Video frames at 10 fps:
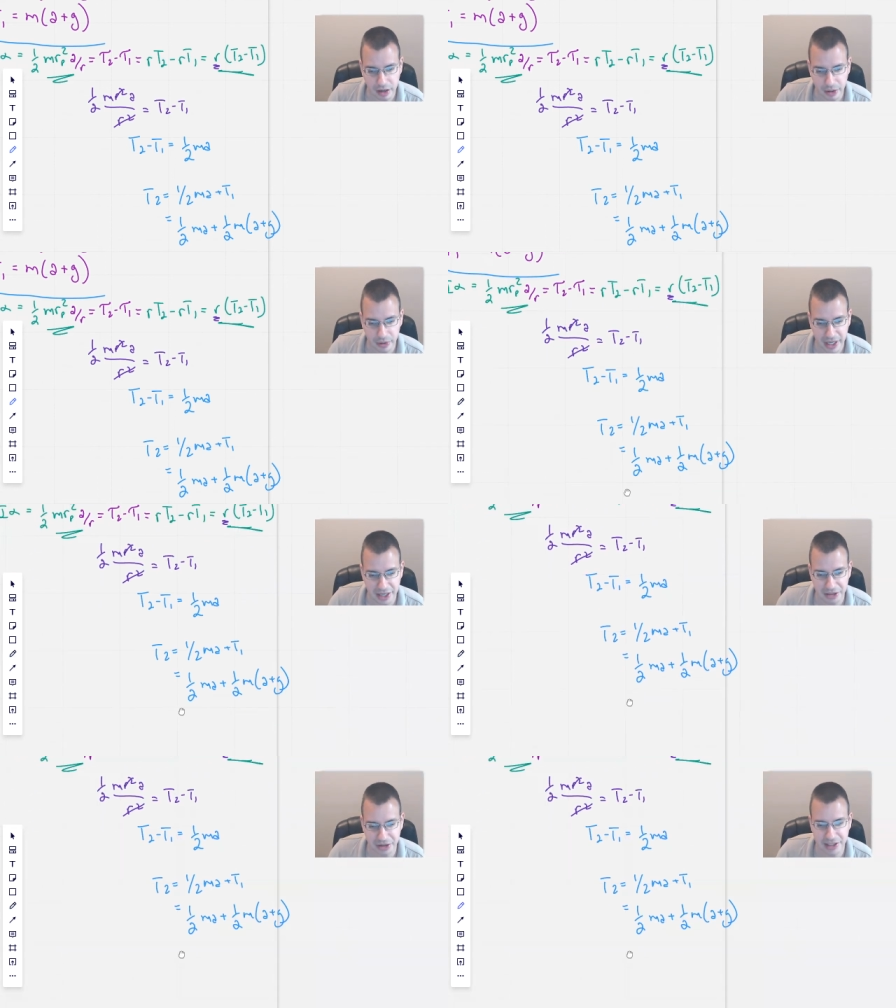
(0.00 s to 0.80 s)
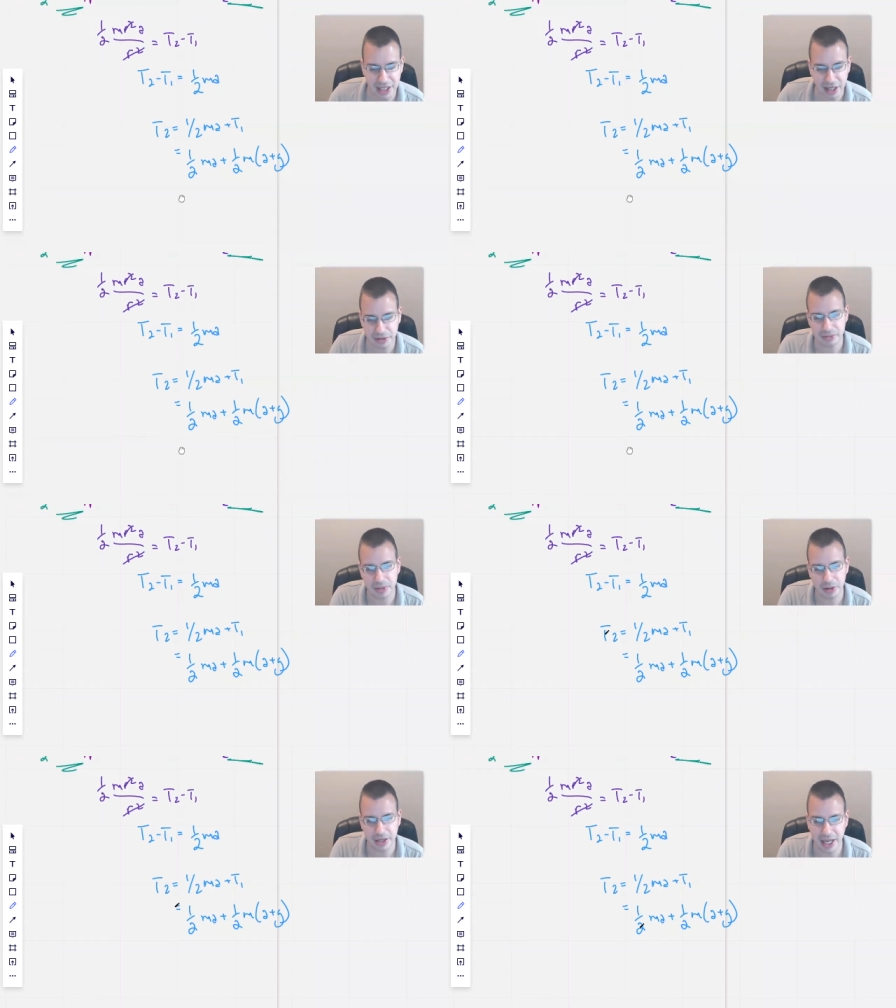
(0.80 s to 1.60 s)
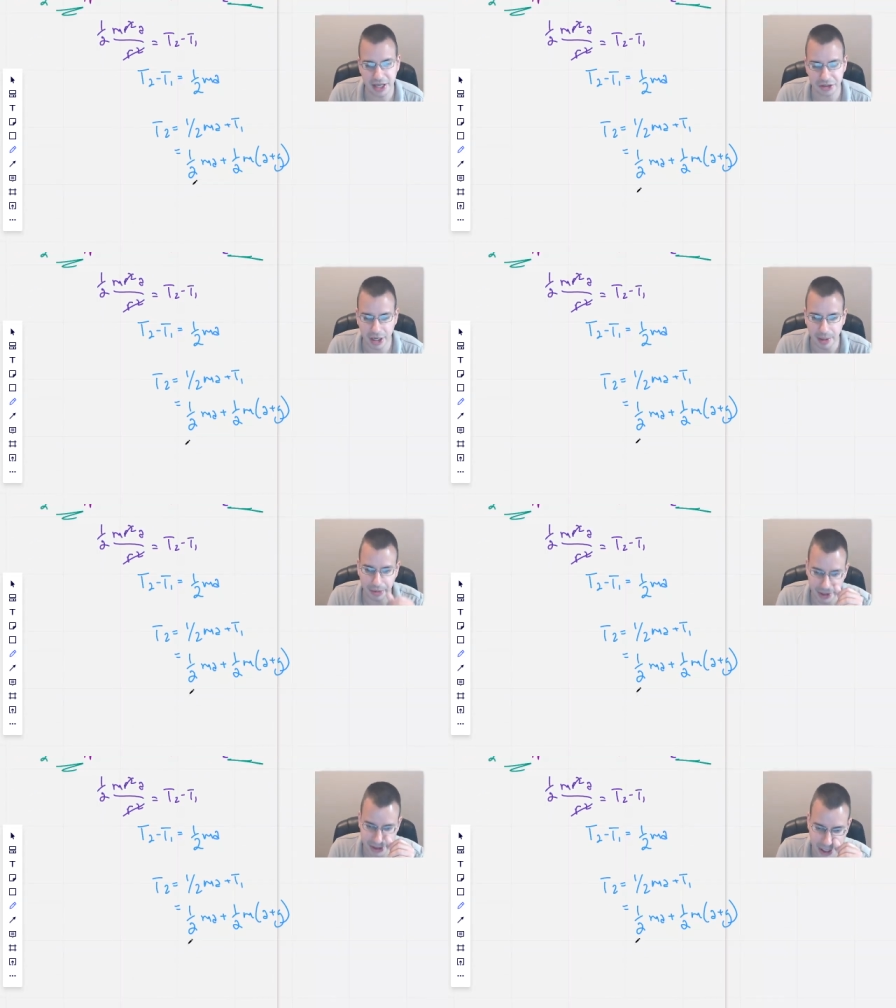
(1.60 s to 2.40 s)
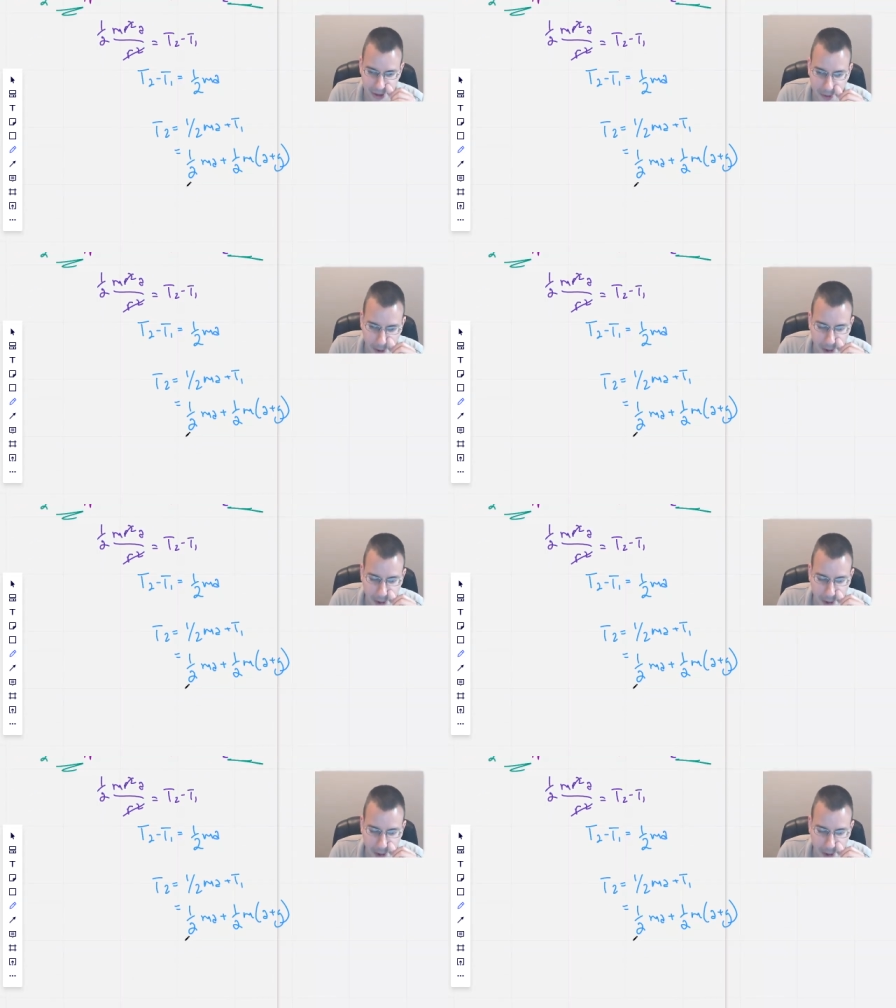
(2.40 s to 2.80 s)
Can we cancel things out? Maybe we can cancel a couple things out.